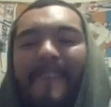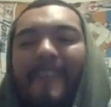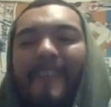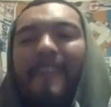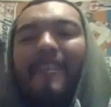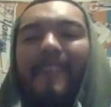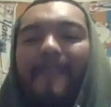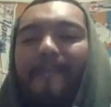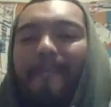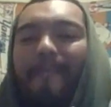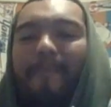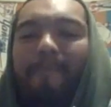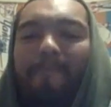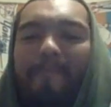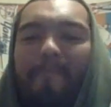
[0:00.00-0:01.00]

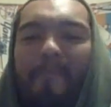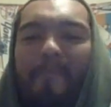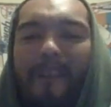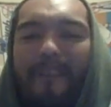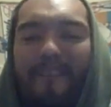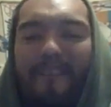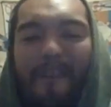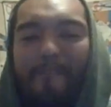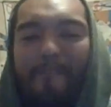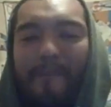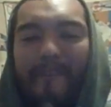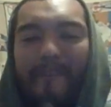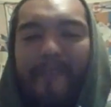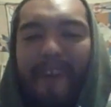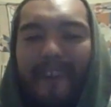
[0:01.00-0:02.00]
Me and Scott both have
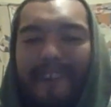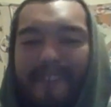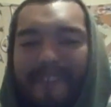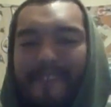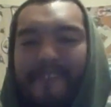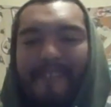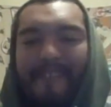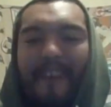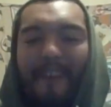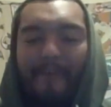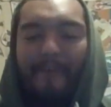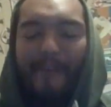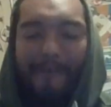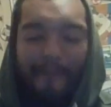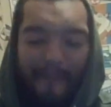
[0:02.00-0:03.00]
access to that email.
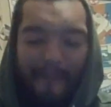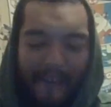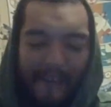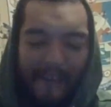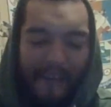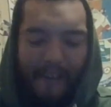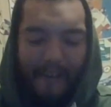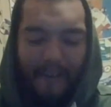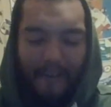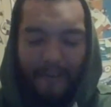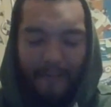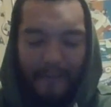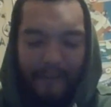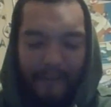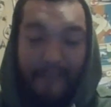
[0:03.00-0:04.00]

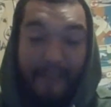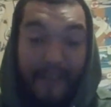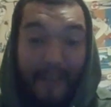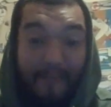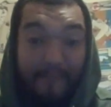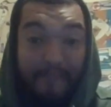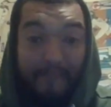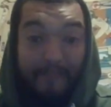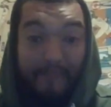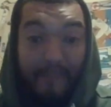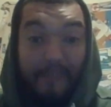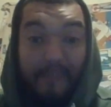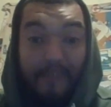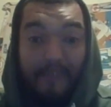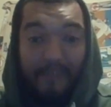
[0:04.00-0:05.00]
Other than that,
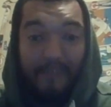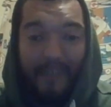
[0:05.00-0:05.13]
good night.